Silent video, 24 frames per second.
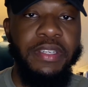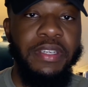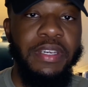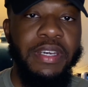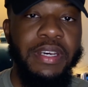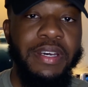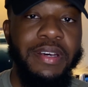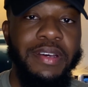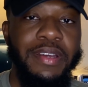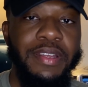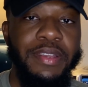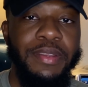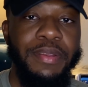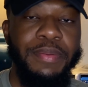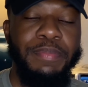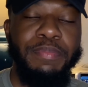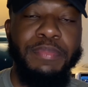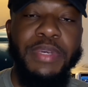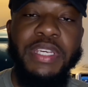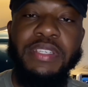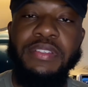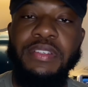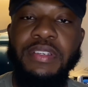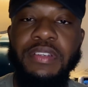and
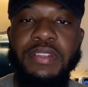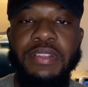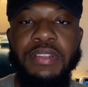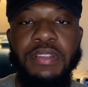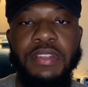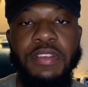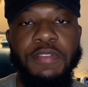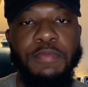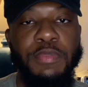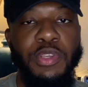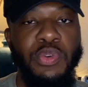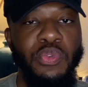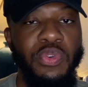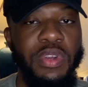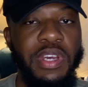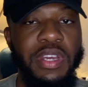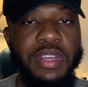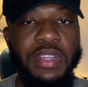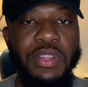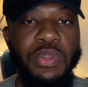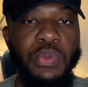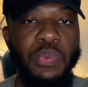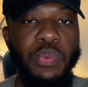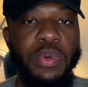basically, they've been
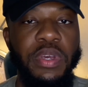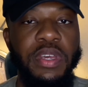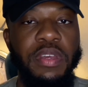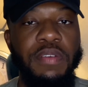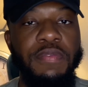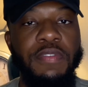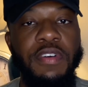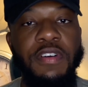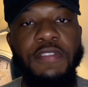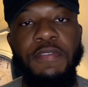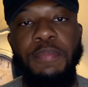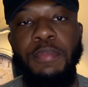riding the wave of